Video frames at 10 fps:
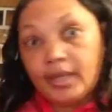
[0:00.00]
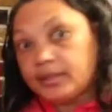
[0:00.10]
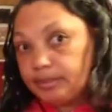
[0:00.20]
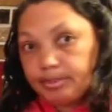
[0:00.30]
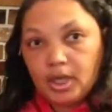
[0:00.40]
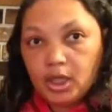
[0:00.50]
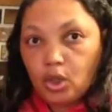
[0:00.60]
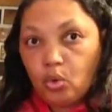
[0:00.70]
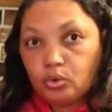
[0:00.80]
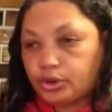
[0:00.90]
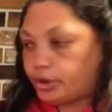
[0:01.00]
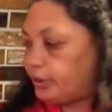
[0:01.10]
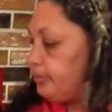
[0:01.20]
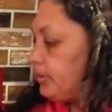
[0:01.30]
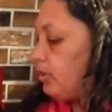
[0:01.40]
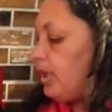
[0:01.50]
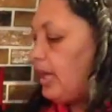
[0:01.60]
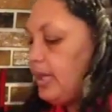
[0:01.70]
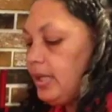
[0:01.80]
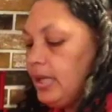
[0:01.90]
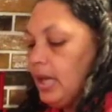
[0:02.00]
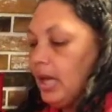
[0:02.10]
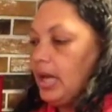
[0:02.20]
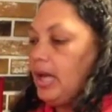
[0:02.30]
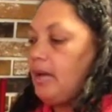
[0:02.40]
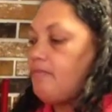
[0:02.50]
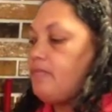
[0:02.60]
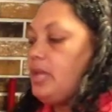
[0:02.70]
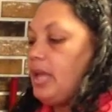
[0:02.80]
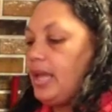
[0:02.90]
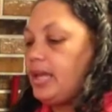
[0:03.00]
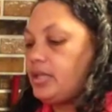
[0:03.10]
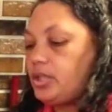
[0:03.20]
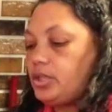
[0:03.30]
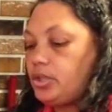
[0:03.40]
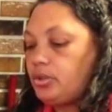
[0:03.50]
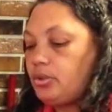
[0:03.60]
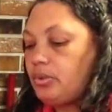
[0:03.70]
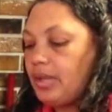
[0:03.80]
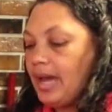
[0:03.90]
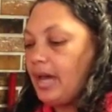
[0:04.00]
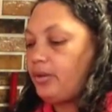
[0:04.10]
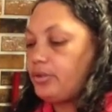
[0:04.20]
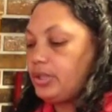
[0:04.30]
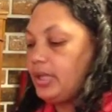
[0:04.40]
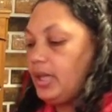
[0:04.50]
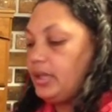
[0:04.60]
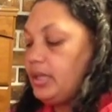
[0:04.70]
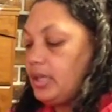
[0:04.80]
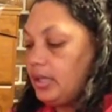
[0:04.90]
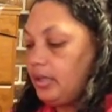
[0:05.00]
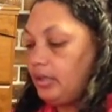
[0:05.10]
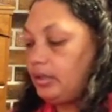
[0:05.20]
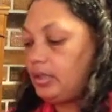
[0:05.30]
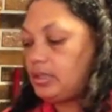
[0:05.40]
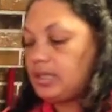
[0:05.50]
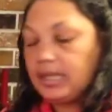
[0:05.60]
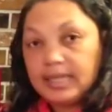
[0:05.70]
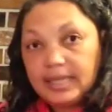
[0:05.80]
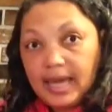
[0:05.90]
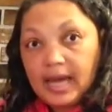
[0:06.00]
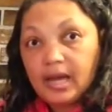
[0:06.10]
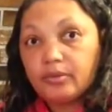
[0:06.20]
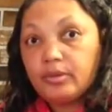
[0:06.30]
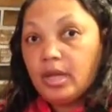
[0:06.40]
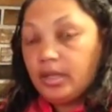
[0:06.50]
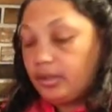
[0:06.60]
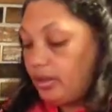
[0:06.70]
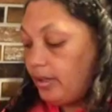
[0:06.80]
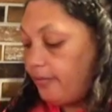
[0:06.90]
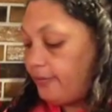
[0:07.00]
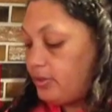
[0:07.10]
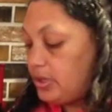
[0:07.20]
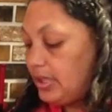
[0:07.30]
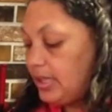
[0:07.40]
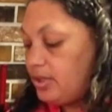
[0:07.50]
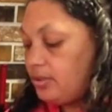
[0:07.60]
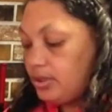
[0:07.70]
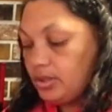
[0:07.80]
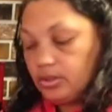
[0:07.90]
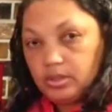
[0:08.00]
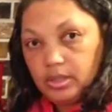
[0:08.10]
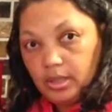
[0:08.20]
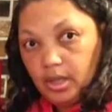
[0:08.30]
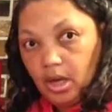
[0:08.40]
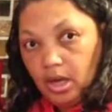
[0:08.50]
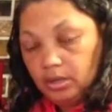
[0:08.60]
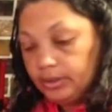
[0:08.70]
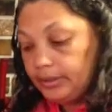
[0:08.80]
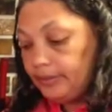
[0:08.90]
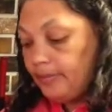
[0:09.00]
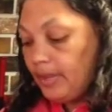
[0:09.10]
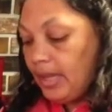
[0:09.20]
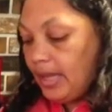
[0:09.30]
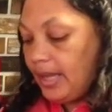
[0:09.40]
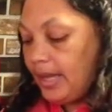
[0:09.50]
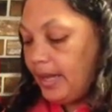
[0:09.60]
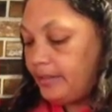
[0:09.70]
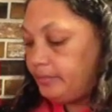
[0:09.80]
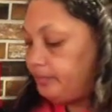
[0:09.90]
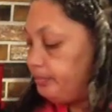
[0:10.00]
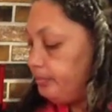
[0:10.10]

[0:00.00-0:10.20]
to put on a whole shirt. Okay? And to do that, or to cut the dicky out, the first thing I do is, here's the collar, and